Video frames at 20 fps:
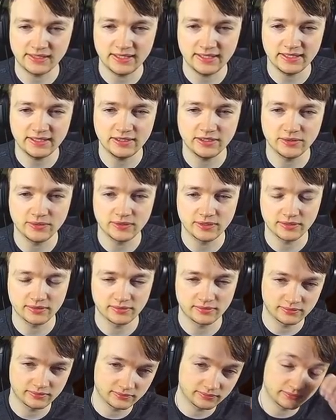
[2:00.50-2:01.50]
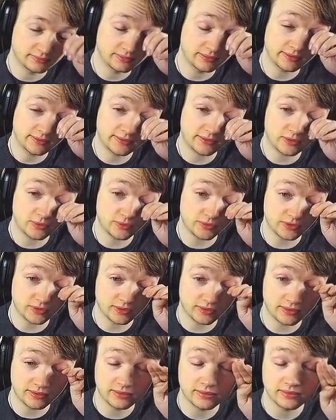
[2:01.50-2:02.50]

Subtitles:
a lady dude. Excuse ya.